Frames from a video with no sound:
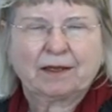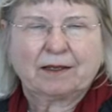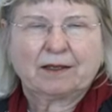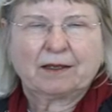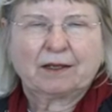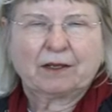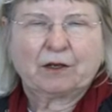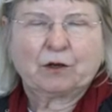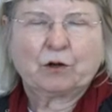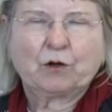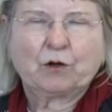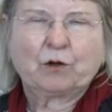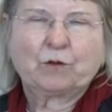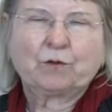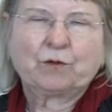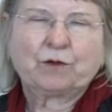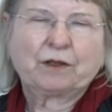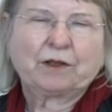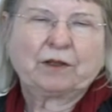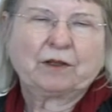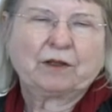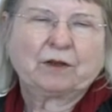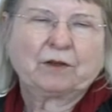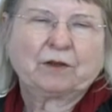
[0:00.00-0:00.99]
And
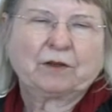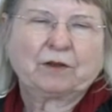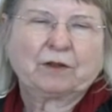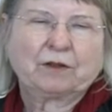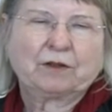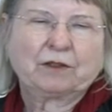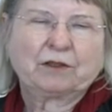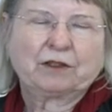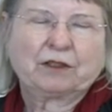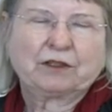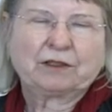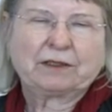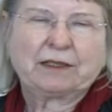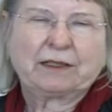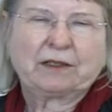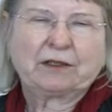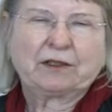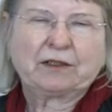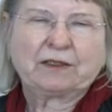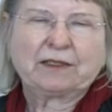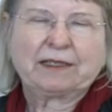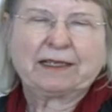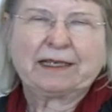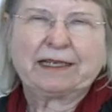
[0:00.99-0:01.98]
often the
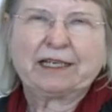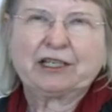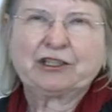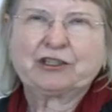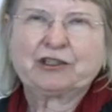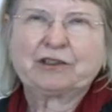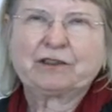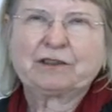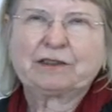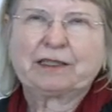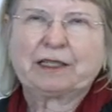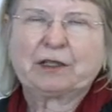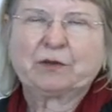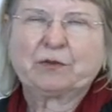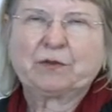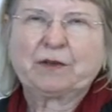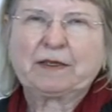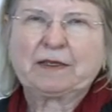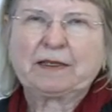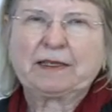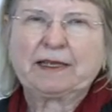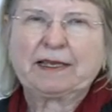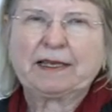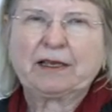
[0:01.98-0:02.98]
contrast-enhancing lesions that we
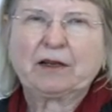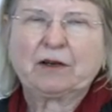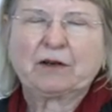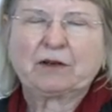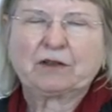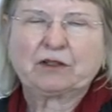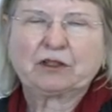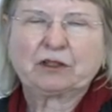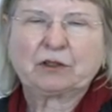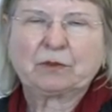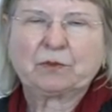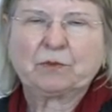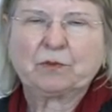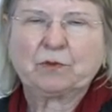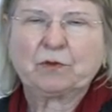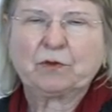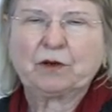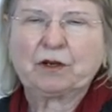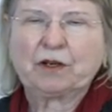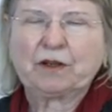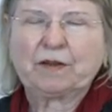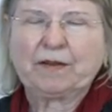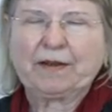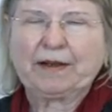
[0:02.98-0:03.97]
see are
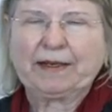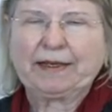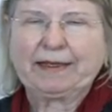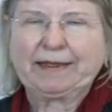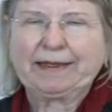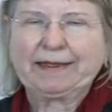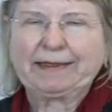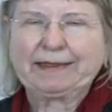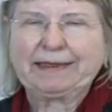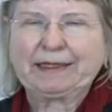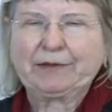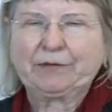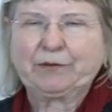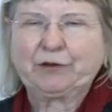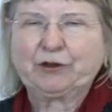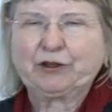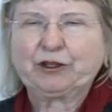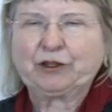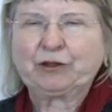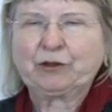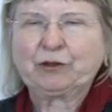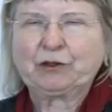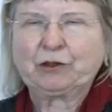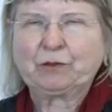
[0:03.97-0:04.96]
small, and then it is
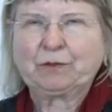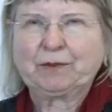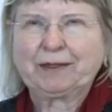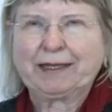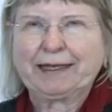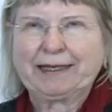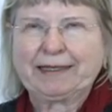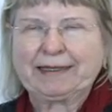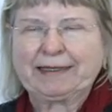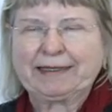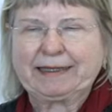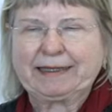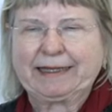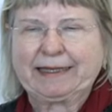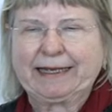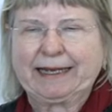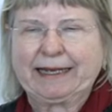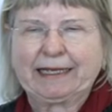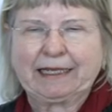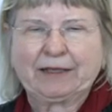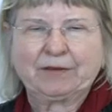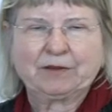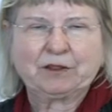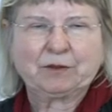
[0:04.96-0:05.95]
difficult to obtain
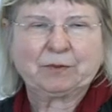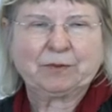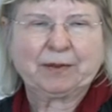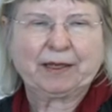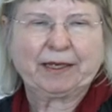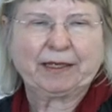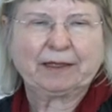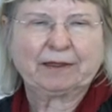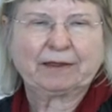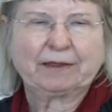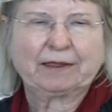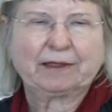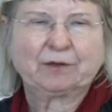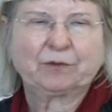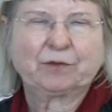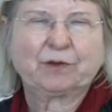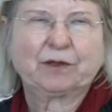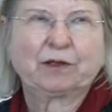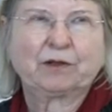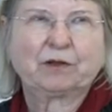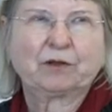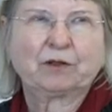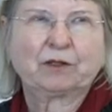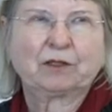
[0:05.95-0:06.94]
selective spectra
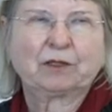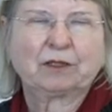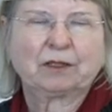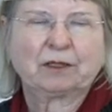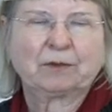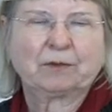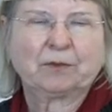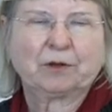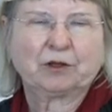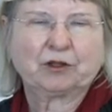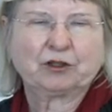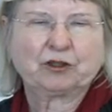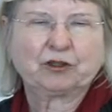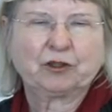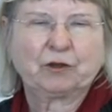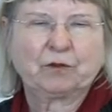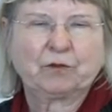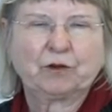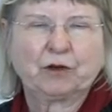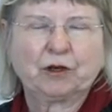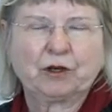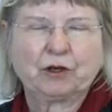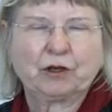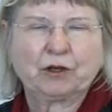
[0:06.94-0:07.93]
without partial
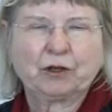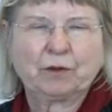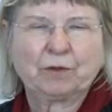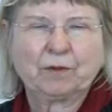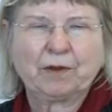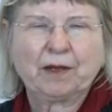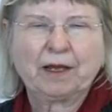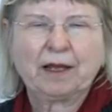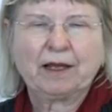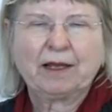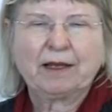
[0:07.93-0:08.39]
volume.